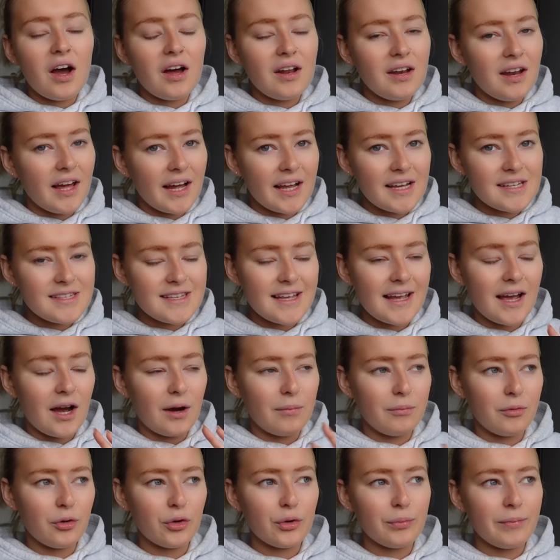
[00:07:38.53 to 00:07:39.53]
Like I say,
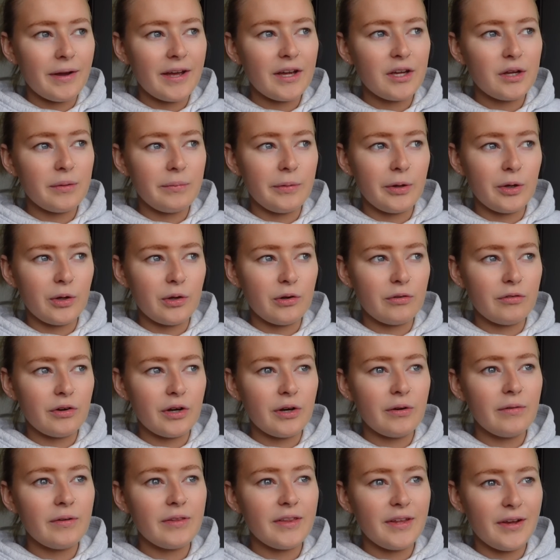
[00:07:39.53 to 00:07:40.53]
I'm not a makeup guru.